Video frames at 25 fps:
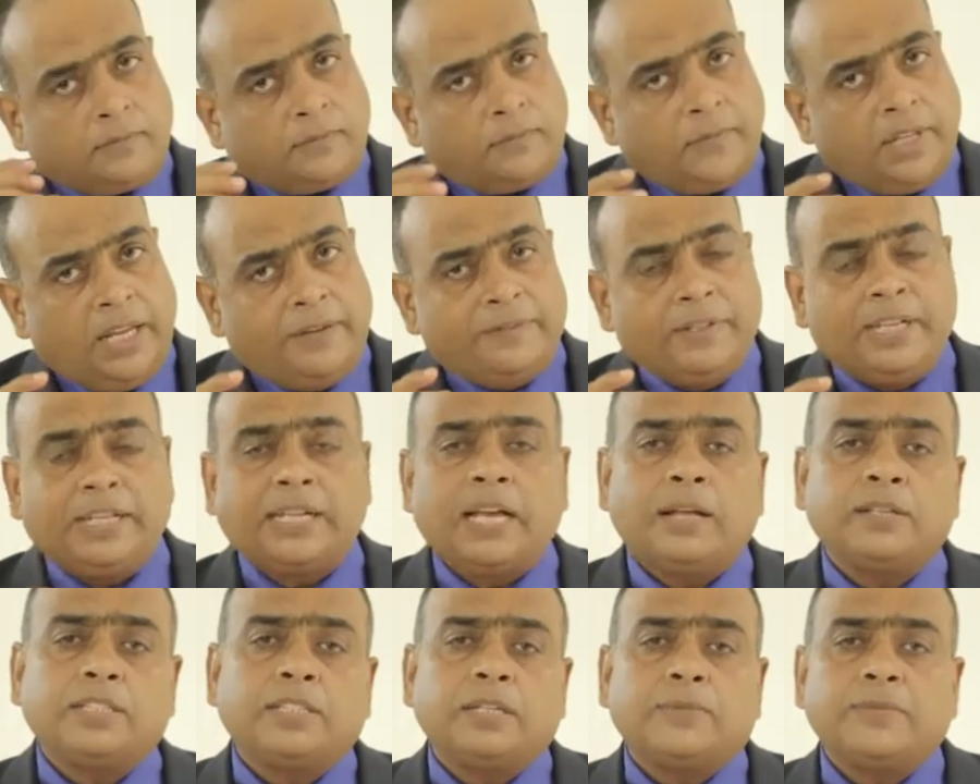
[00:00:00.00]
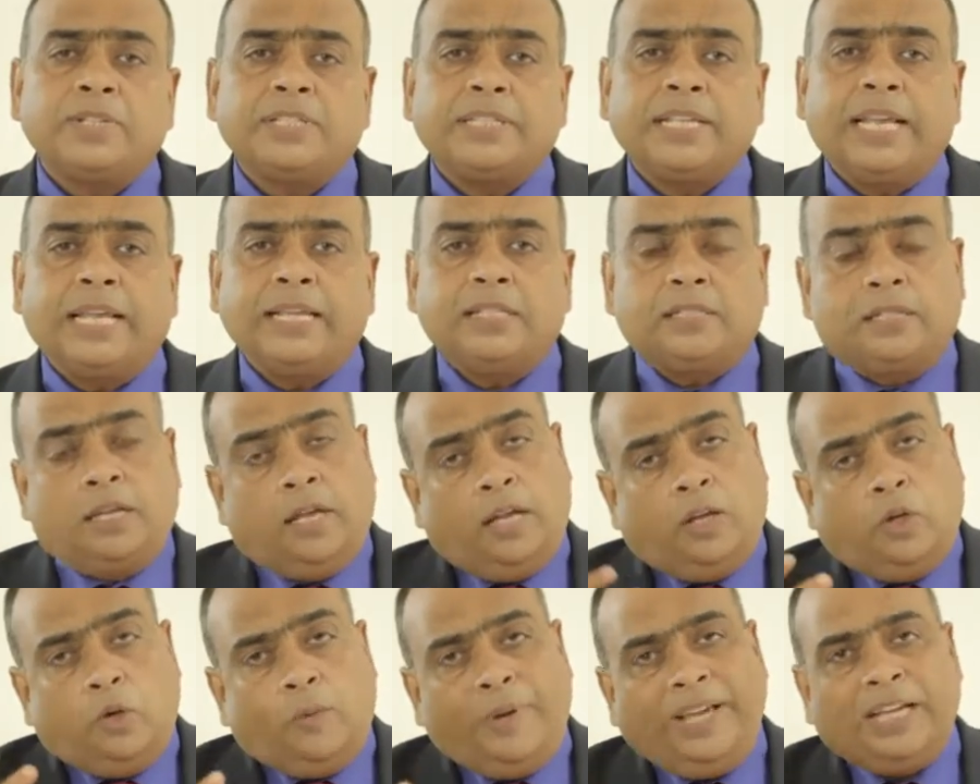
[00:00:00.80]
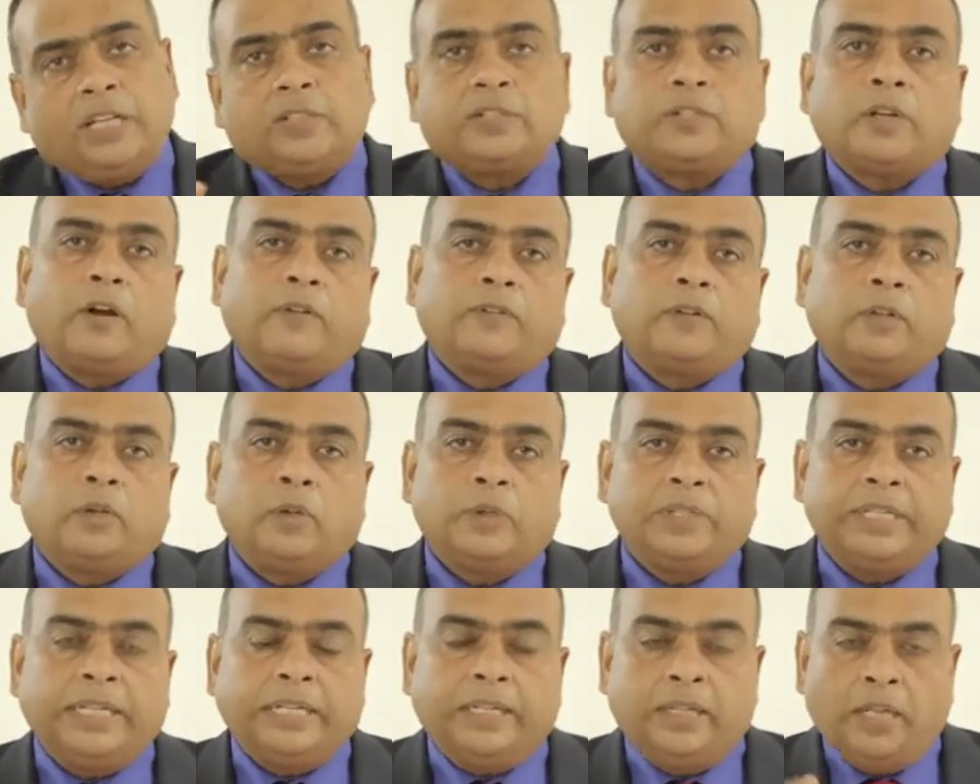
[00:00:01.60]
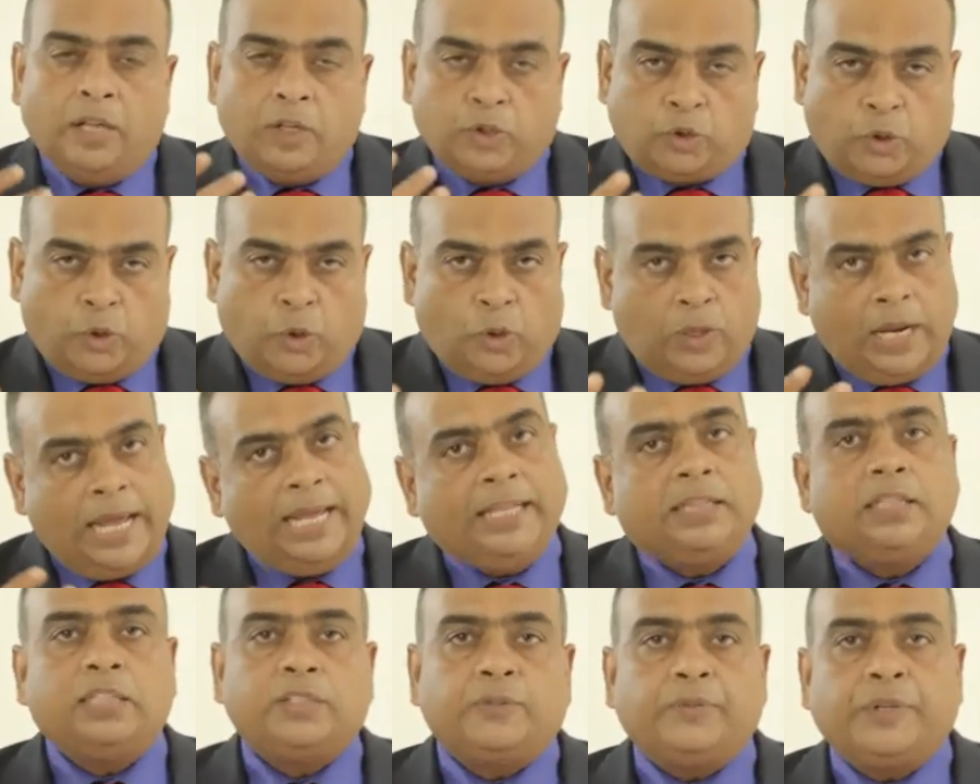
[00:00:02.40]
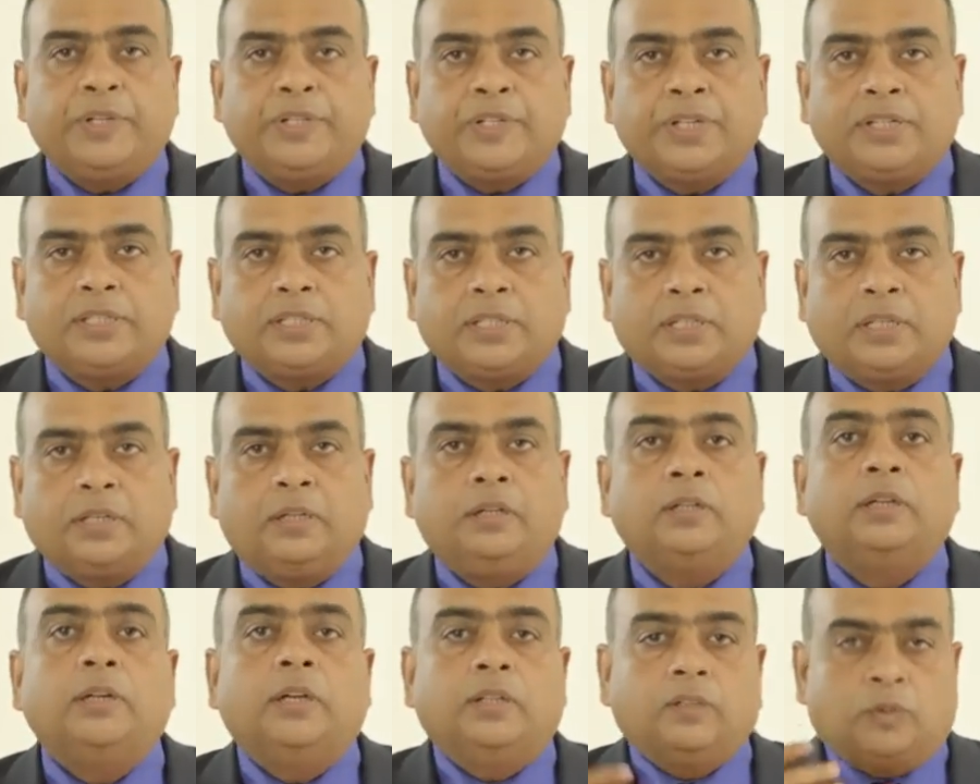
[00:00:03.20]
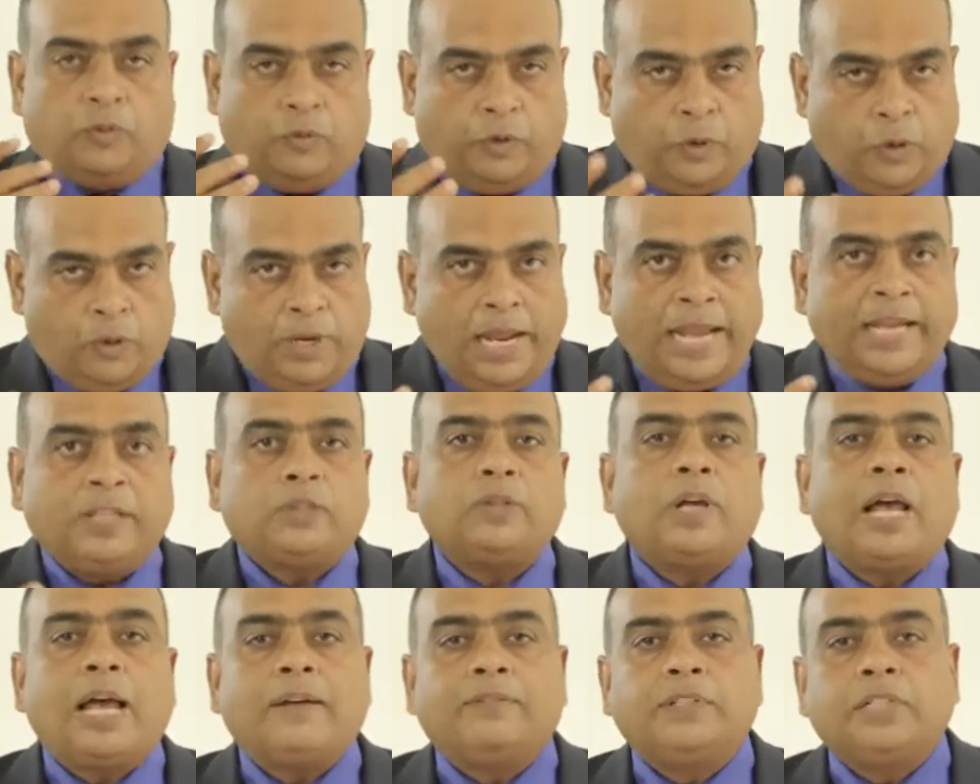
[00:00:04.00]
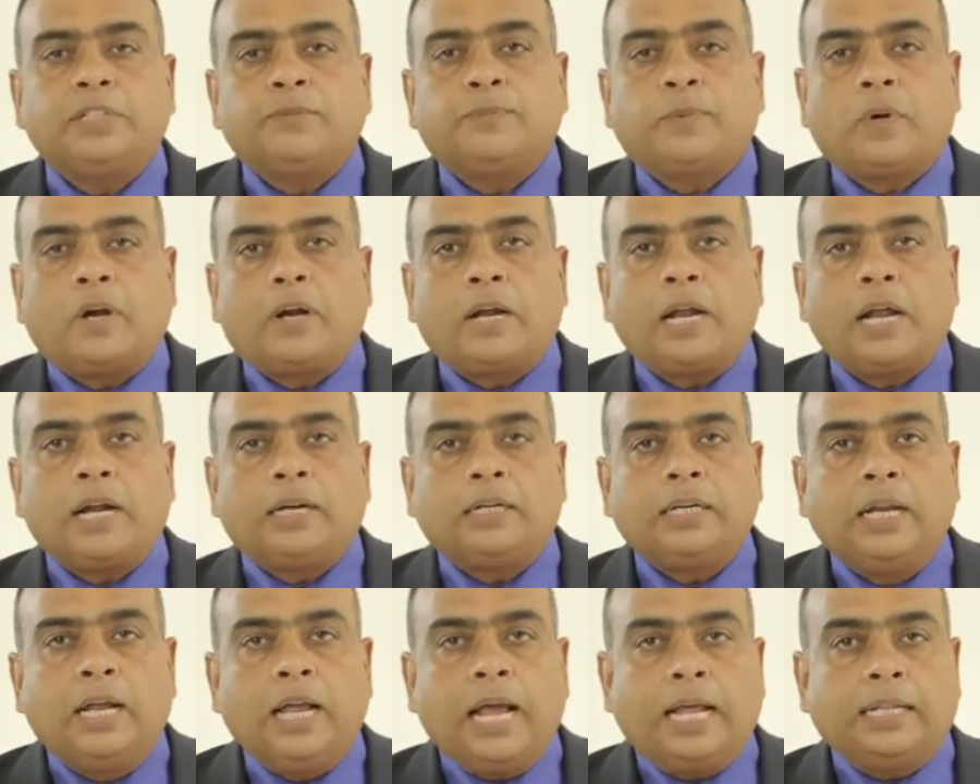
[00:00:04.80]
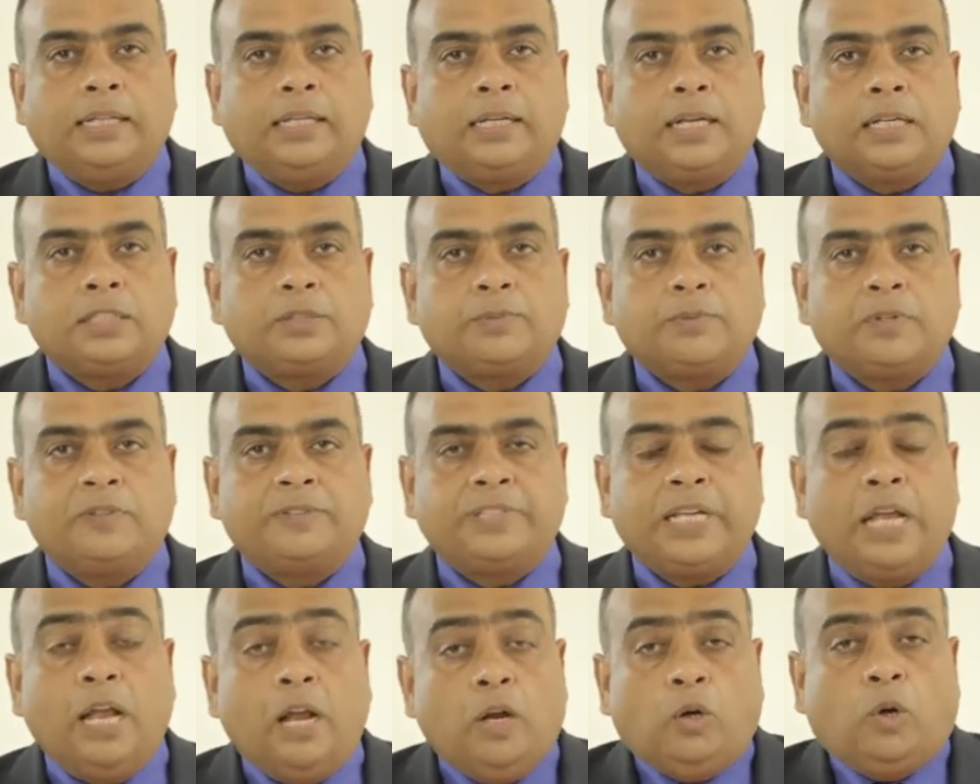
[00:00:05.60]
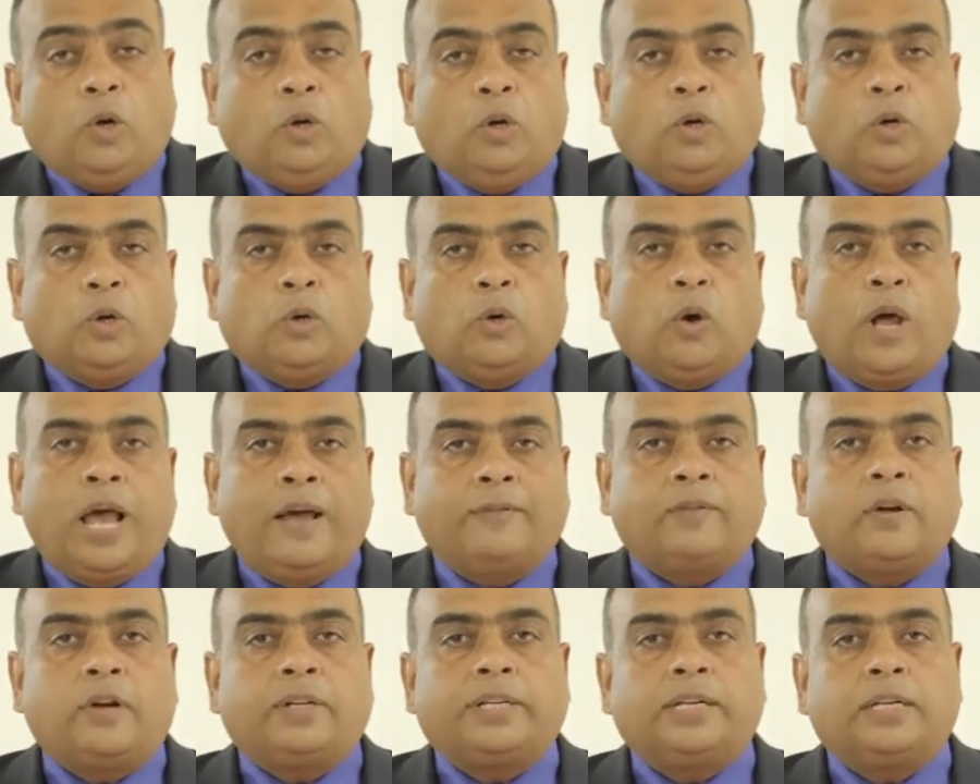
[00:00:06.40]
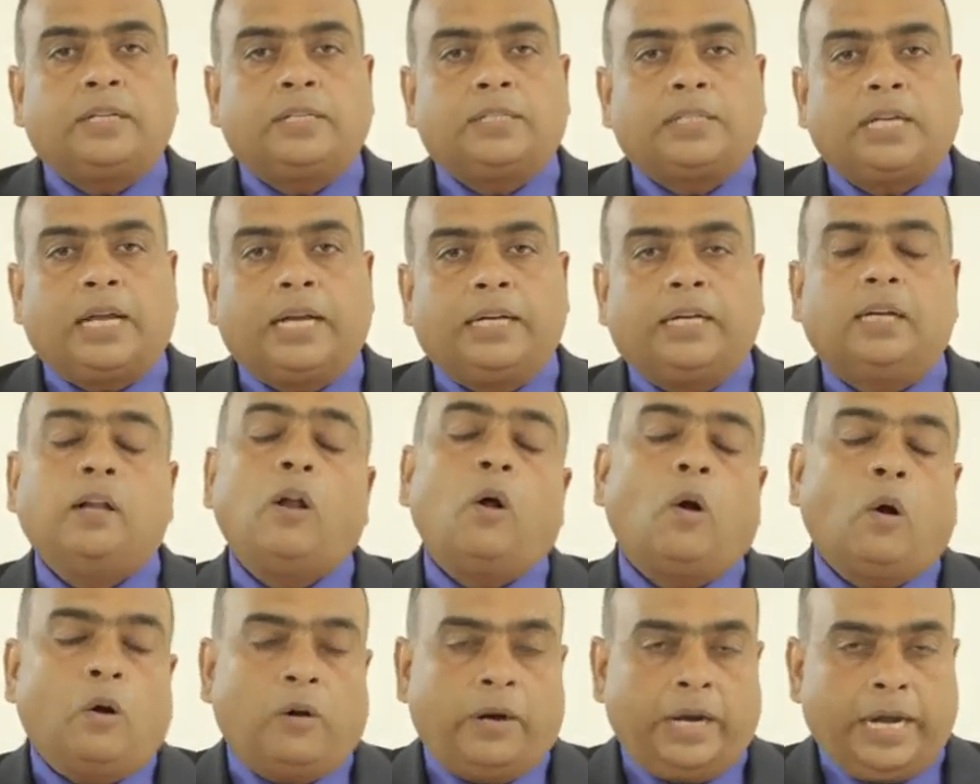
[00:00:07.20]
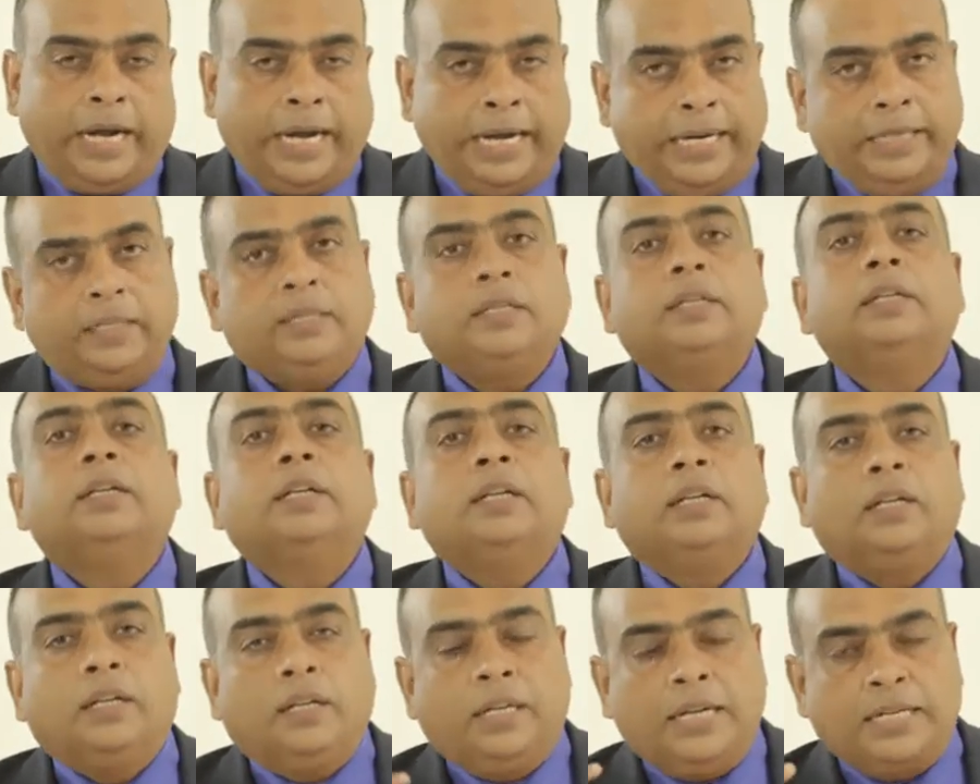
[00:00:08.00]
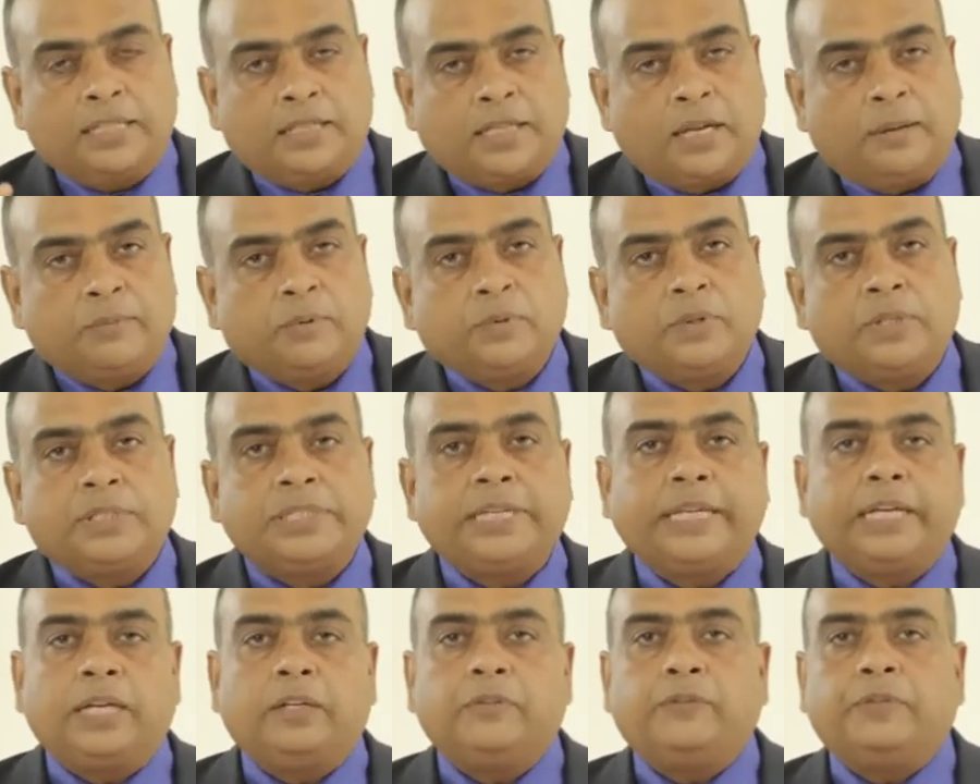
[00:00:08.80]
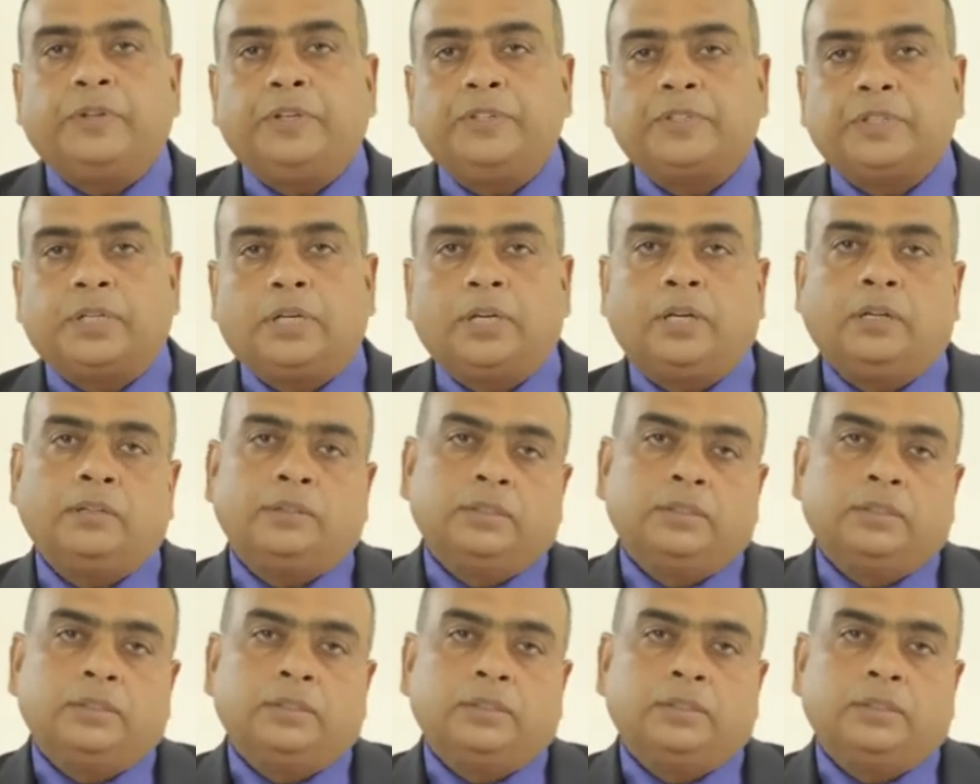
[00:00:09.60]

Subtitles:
If the customer says, you make a soft closing, so you like this feature, sir, so would you like to have this product? And the customer will say, no, I have not yet decided. Alright, let's come to the second feature.